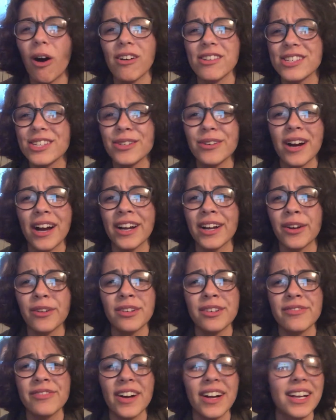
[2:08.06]
also I go
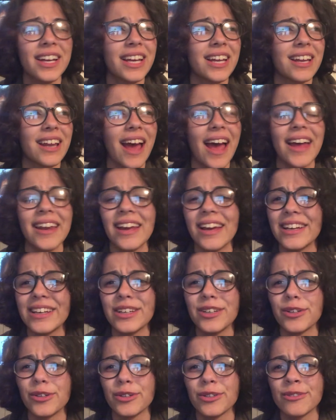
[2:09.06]
to fucking
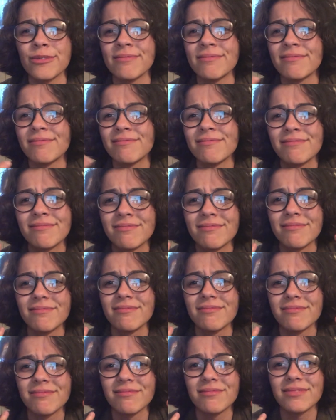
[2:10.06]
NAU.
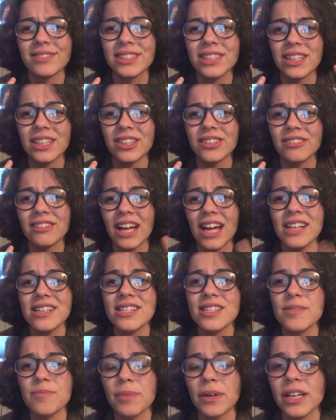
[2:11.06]
So
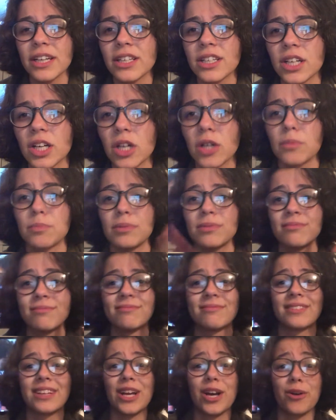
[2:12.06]
that's pretty dope.
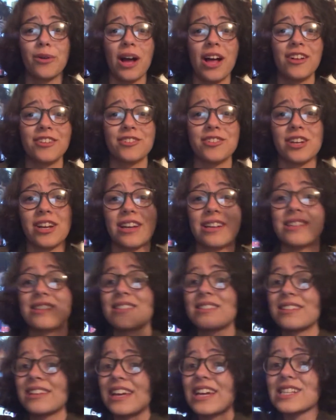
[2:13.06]
Go
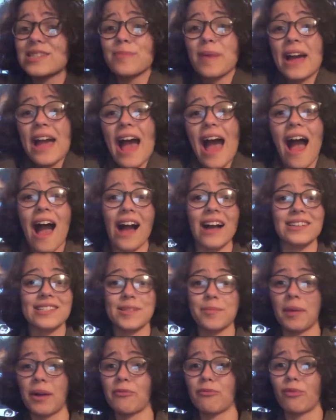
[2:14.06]
LJ's, kiss my
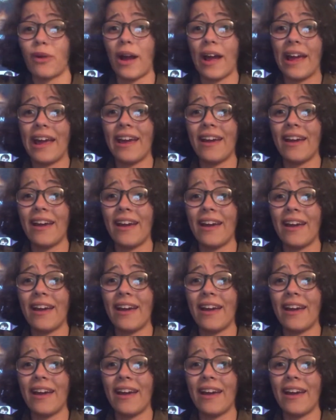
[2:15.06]
axe in my right.